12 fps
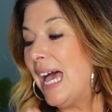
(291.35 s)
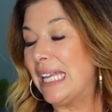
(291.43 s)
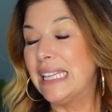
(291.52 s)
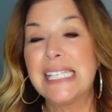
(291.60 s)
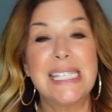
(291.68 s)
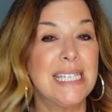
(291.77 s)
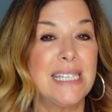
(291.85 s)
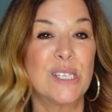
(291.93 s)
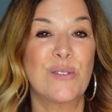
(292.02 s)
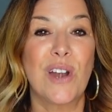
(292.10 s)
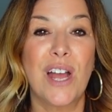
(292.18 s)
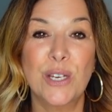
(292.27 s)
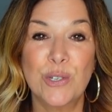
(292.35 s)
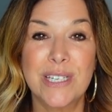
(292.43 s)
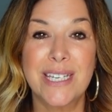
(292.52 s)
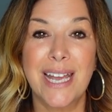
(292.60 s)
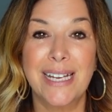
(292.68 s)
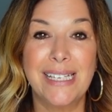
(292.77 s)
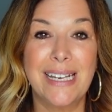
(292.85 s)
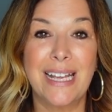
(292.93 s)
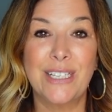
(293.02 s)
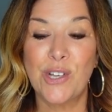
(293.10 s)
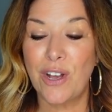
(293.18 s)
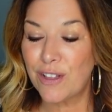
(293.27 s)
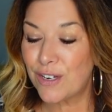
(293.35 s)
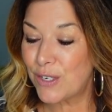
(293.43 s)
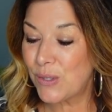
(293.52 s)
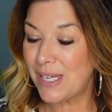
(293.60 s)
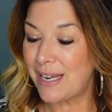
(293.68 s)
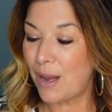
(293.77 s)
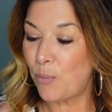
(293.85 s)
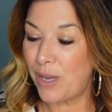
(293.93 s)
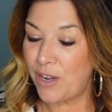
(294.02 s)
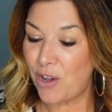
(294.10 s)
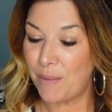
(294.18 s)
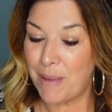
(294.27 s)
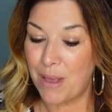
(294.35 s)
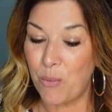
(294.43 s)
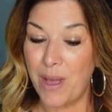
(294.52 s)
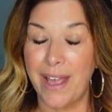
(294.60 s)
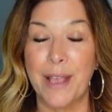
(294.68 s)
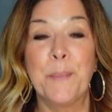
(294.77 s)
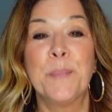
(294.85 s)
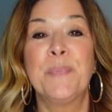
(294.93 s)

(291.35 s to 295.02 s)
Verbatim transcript: I listed this for one hundred ninety-nine dollars and I went on my way.